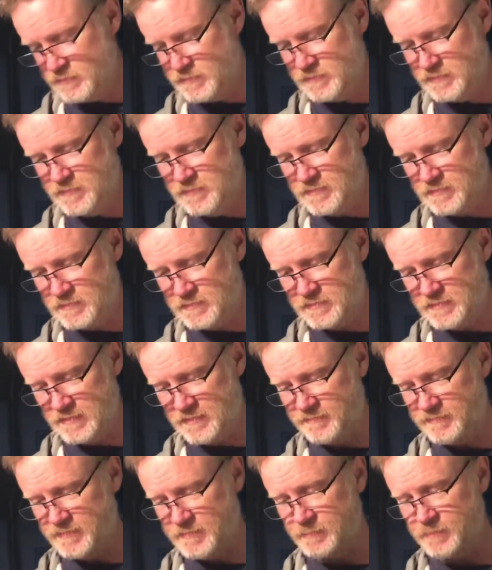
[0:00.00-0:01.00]
of this
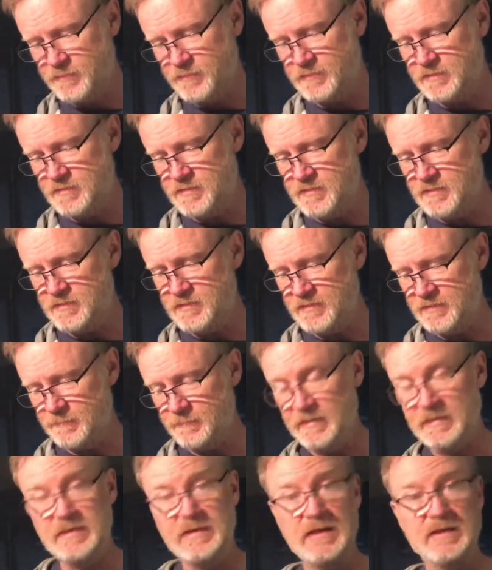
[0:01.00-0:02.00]
stuff. I put
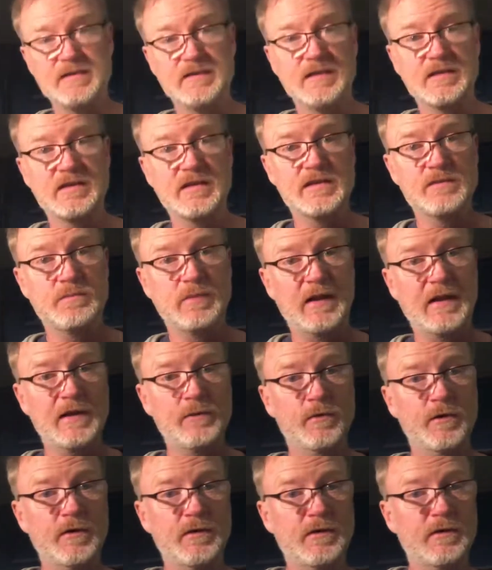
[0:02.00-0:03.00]
and yes, this is
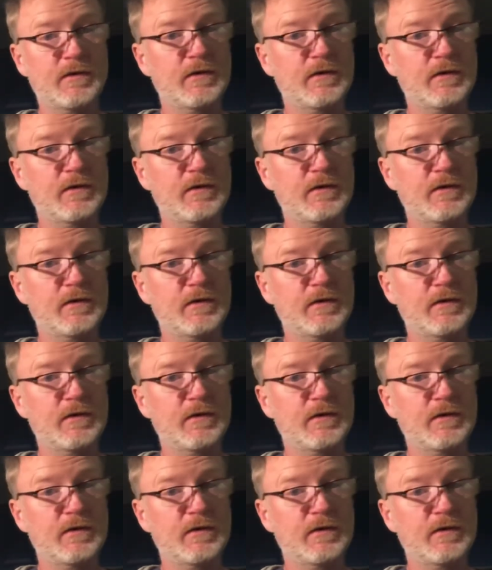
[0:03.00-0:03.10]
plywood.